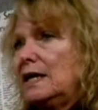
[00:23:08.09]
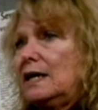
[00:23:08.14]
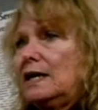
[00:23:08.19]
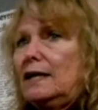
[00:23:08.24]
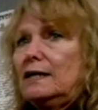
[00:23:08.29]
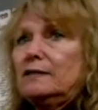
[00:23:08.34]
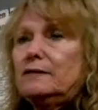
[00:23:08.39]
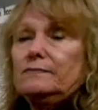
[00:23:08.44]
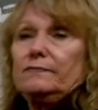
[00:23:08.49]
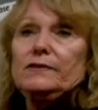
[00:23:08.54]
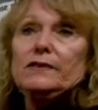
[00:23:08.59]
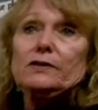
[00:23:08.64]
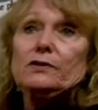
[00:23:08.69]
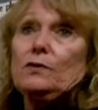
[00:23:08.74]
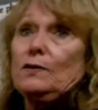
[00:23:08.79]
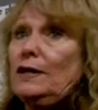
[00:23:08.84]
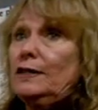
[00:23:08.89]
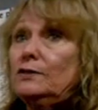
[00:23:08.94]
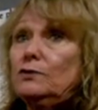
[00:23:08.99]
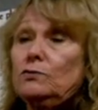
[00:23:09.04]
I
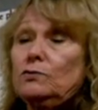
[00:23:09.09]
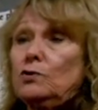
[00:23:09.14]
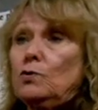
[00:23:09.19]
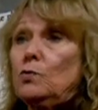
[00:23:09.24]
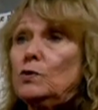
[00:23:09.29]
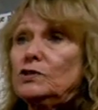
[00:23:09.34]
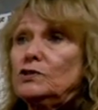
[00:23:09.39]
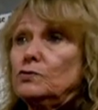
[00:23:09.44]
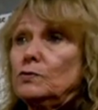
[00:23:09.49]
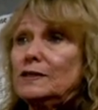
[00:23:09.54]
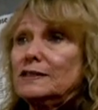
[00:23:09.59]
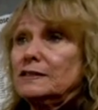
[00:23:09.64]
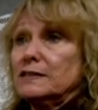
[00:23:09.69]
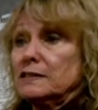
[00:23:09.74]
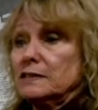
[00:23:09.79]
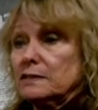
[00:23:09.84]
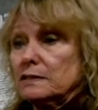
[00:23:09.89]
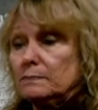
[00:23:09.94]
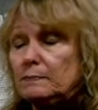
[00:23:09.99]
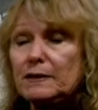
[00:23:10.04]
don't know what to
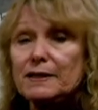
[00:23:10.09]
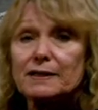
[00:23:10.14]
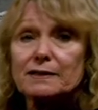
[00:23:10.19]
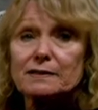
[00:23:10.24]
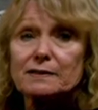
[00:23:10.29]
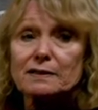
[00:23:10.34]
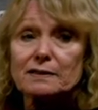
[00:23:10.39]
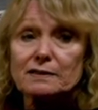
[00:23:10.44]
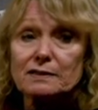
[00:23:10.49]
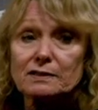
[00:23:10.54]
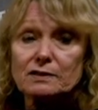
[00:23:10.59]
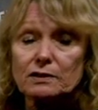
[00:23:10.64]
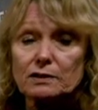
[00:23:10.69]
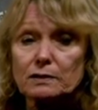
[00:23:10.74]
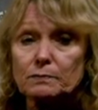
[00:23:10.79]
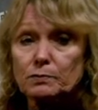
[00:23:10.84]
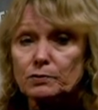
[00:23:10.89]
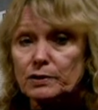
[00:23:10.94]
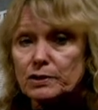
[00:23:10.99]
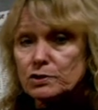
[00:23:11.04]
anticipate in the
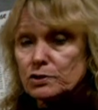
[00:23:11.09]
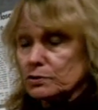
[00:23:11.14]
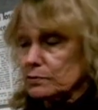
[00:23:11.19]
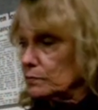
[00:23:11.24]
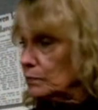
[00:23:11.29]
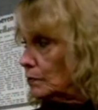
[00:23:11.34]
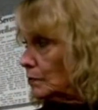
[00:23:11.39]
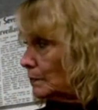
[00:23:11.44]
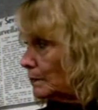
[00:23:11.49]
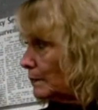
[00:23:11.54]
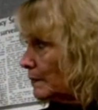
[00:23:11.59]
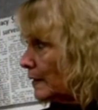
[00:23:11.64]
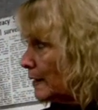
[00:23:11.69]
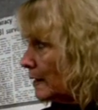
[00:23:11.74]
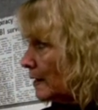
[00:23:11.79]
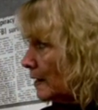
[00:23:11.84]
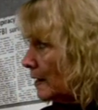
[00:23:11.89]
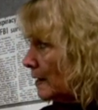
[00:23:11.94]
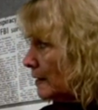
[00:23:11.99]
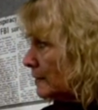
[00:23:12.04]
deliberation room.
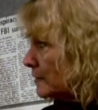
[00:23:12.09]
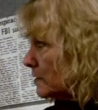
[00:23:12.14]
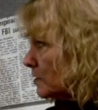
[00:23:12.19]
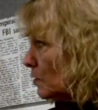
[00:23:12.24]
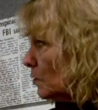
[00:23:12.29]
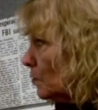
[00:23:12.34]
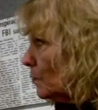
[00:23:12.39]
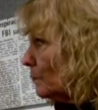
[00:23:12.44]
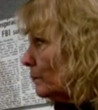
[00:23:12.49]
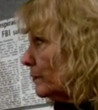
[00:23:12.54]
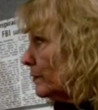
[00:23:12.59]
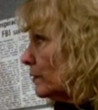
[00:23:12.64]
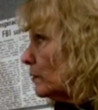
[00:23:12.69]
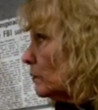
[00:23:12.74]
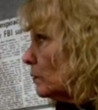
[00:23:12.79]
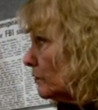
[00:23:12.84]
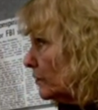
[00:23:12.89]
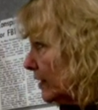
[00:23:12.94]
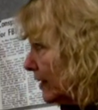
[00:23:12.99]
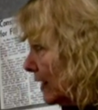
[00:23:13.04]
So
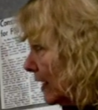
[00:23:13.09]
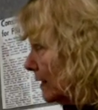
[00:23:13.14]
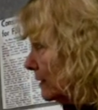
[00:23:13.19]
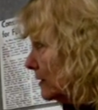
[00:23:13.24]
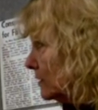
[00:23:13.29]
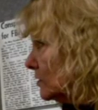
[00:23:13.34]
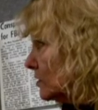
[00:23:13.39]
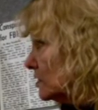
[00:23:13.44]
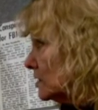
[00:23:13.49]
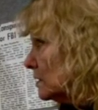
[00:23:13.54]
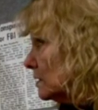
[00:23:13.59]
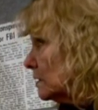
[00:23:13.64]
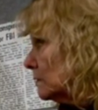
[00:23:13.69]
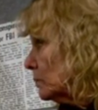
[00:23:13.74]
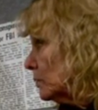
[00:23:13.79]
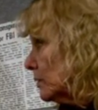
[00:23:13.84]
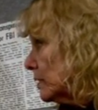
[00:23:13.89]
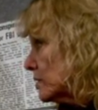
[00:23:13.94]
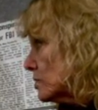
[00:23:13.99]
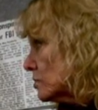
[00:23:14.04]
they got into
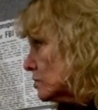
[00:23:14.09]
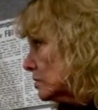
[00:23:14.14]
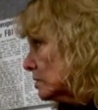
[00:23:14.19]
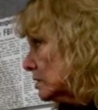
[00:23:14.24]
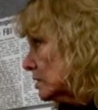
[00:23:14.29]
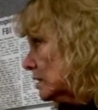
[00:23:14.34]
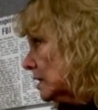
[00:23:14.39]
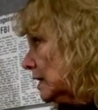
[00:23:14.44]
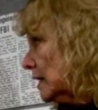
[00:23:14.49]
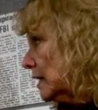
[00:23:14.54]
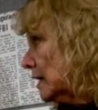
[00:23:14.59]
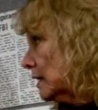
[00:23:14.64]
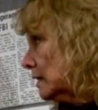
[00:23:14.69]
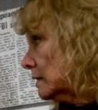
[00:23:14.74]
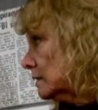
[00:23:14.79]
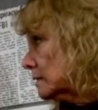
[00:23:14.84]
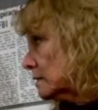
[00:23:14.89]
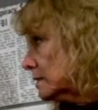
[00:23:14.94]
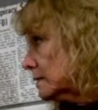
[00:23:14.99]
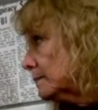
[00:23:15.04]
deliberation
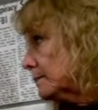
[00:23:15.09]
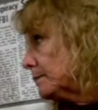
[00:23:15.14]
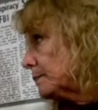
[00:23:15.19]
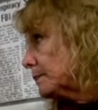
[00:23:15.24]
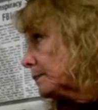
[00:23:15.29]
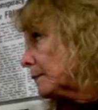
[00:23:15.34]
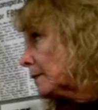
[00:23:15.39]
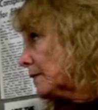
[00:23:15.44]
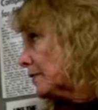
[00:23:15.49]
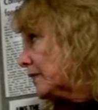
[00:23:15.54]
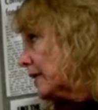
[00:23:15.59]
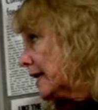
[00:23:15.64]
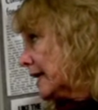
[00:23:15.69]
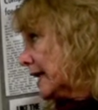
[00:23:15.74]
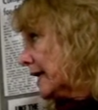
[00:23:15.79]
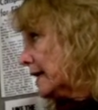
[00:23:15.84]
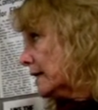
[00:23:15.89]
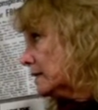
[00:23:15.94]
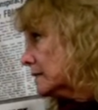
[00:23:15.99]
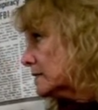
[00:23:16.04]
and they
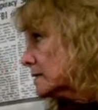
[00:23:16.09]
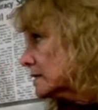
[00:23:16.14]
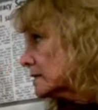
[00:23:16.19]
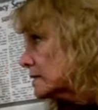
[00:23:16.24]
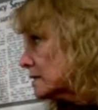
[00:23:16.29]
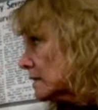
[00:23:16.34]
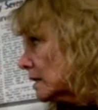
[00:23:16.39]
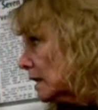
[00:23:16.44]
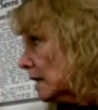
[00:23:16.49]
handed,